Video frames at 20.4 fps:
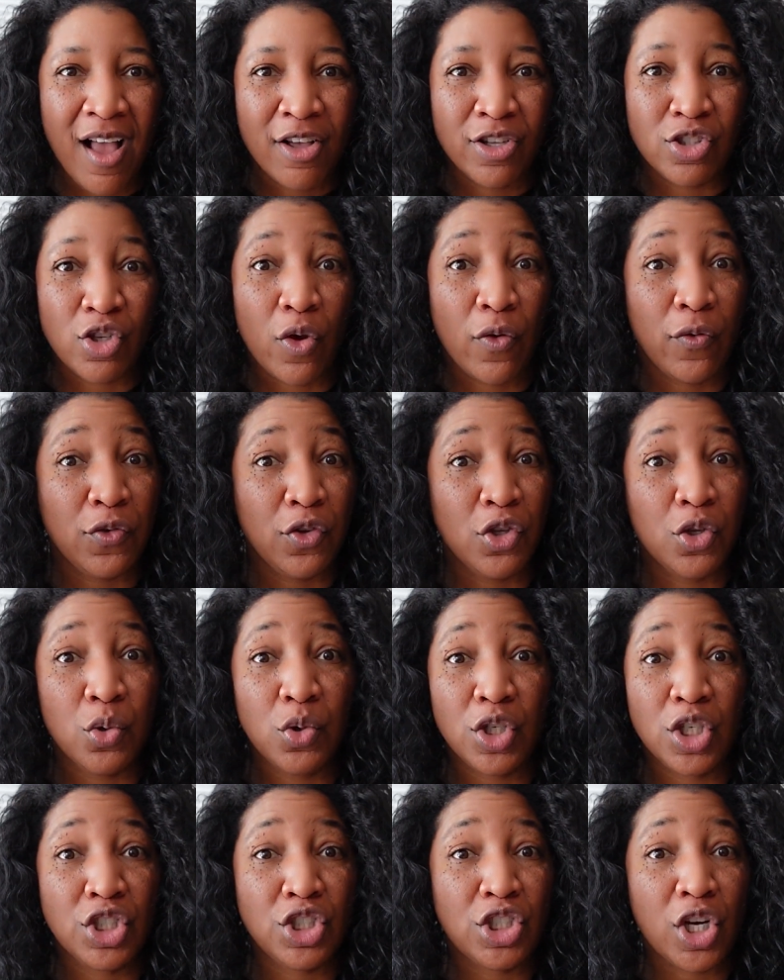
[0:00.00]
So if you
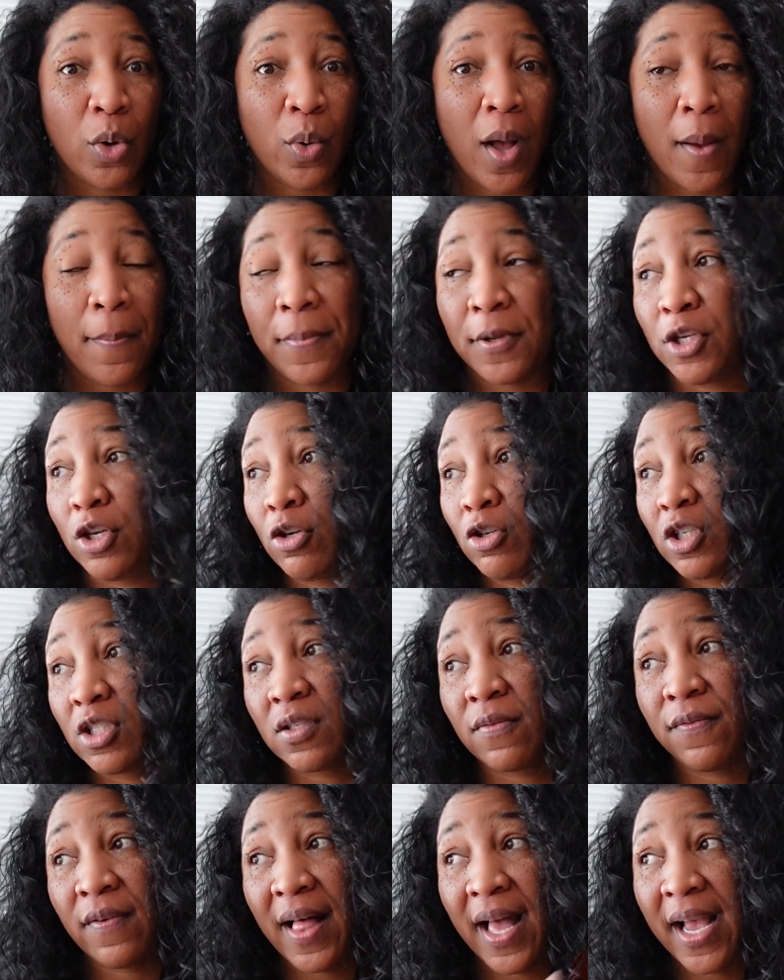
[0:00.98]
just show up and you're
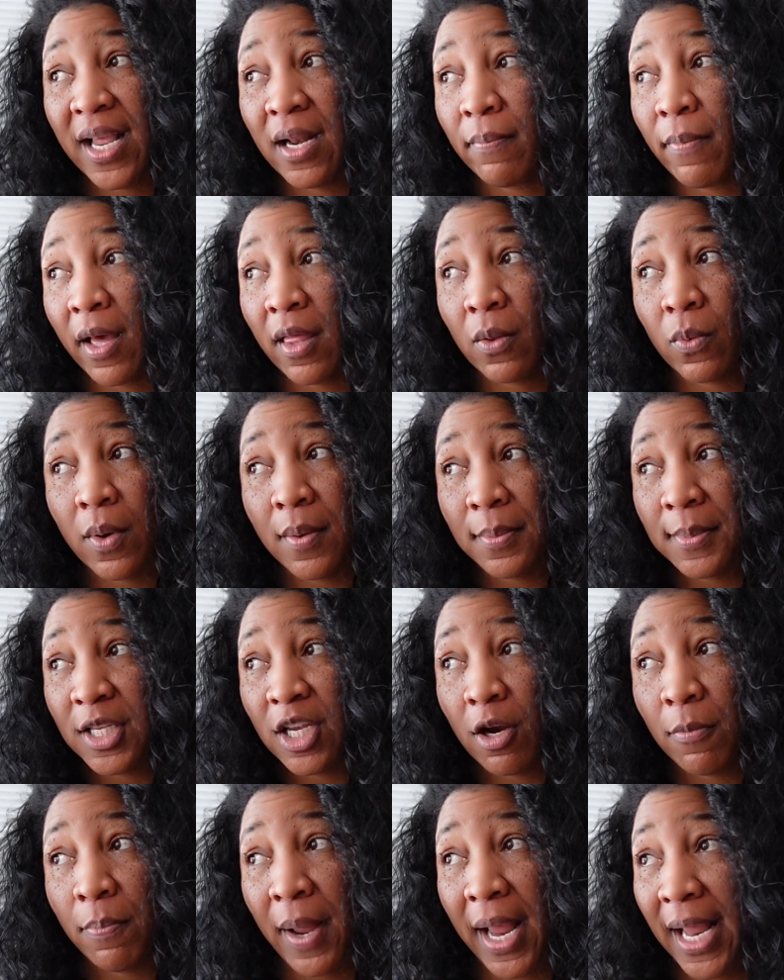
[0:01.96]
just flying by the whim of
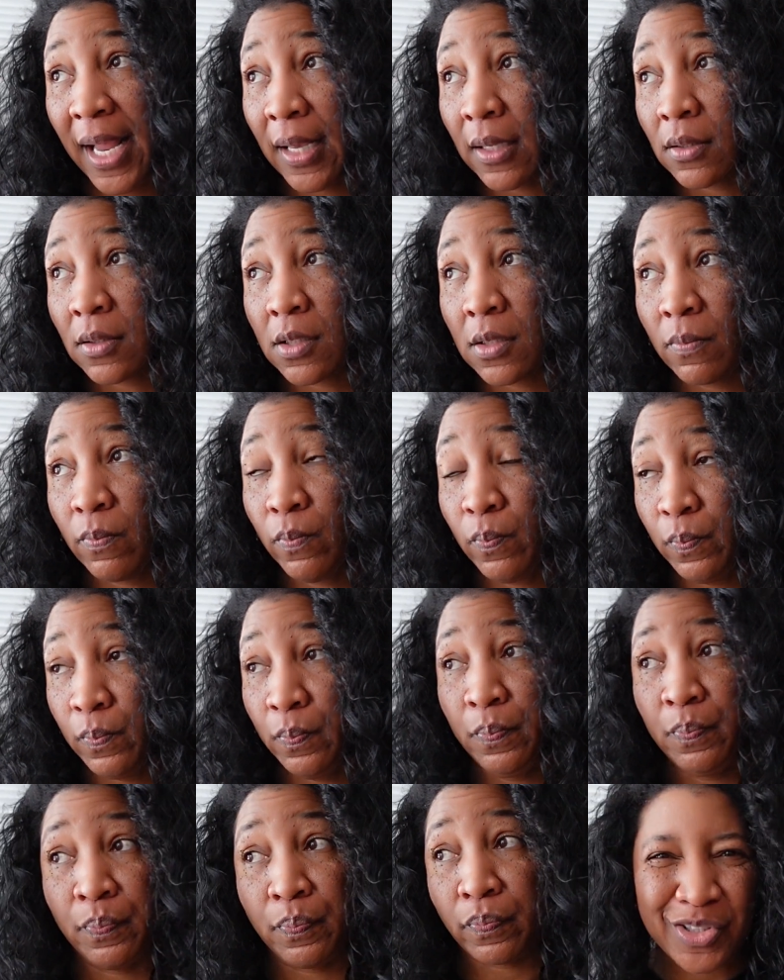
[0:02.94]
your pants,
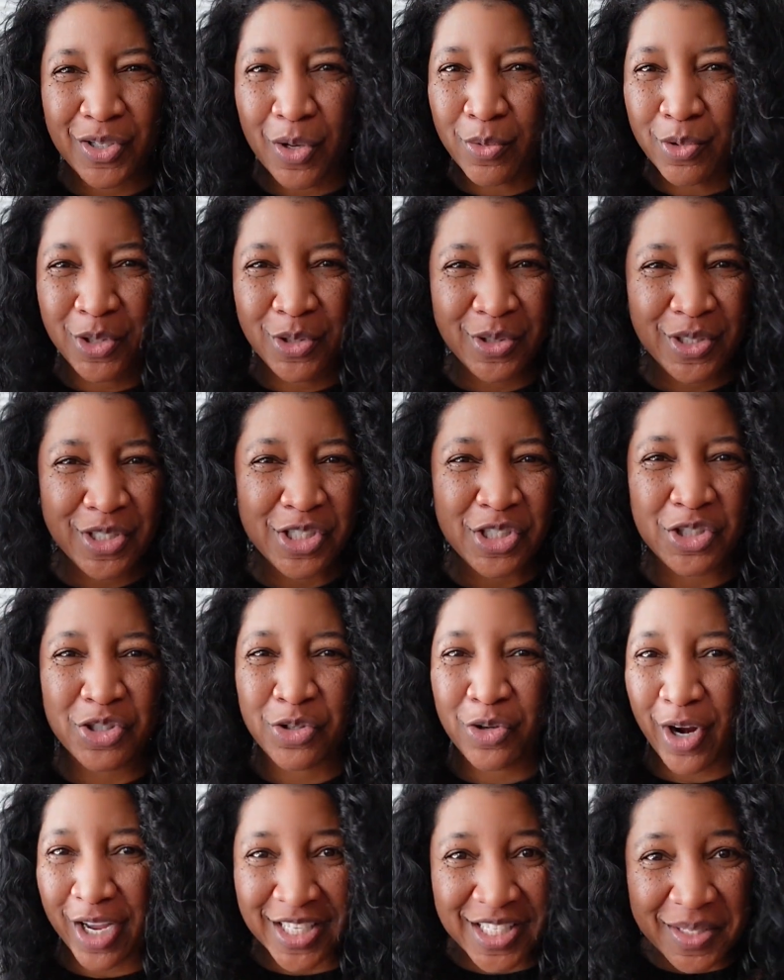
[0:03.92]
don't you just
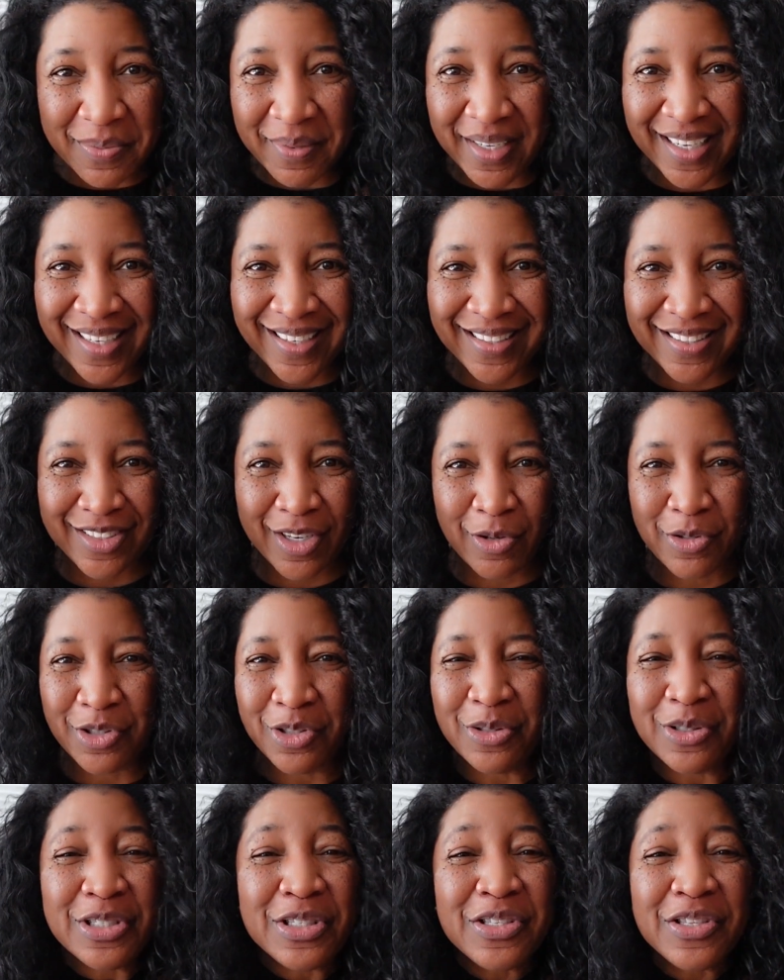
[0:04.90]
trust me? Don't
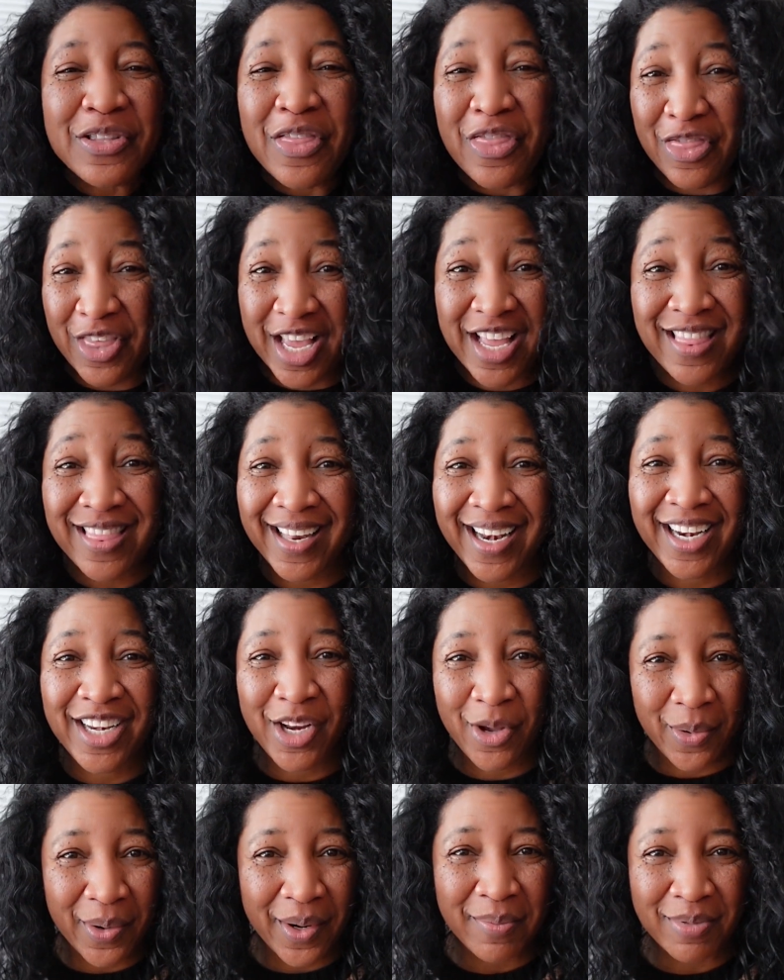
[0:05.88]
you just think that I
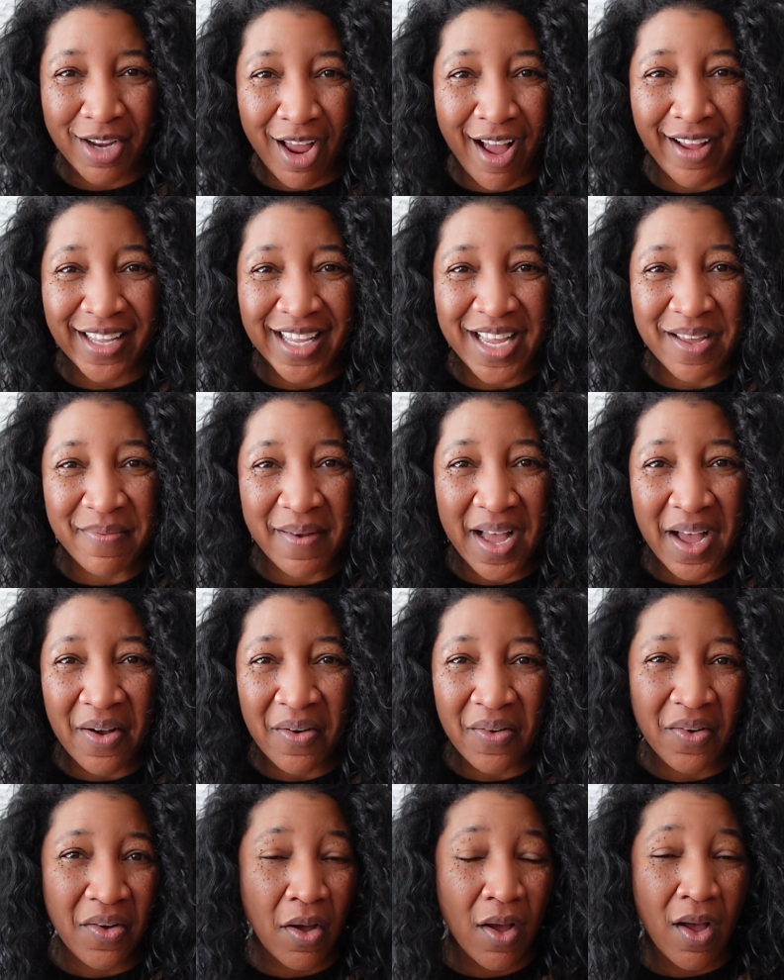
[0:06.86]
know what I'm talking about?